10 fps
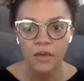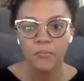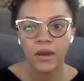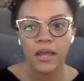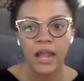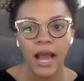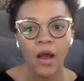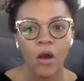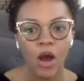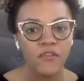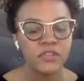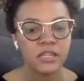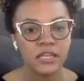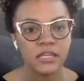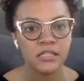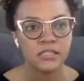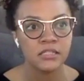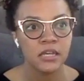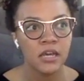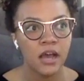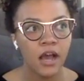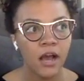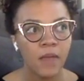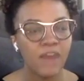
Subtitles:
But how often is, I